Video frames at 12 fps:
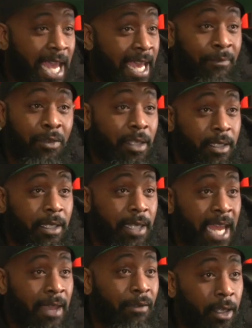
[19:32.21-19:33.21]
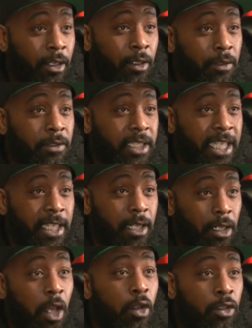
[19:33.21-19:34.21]
after having COVID that
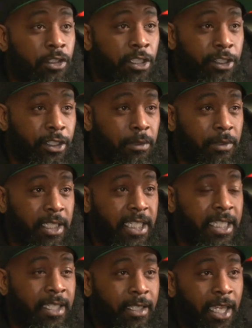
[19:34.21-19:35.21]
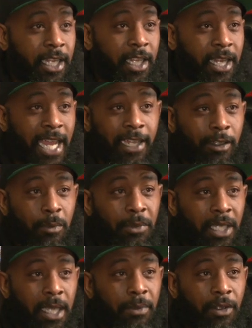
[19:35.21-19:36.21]
are long-term, like, and they're not going
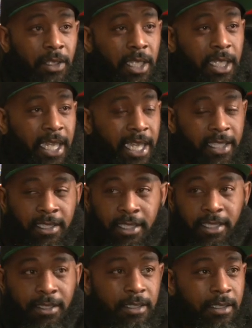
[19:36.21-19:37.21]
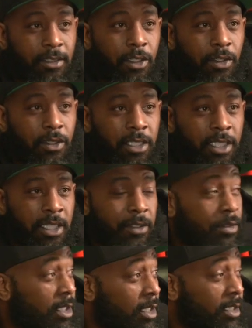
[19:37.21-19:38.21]
to be able to get access to, you know, to
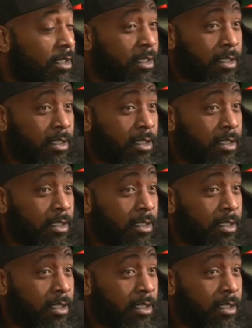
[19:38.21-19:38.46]
healthcare.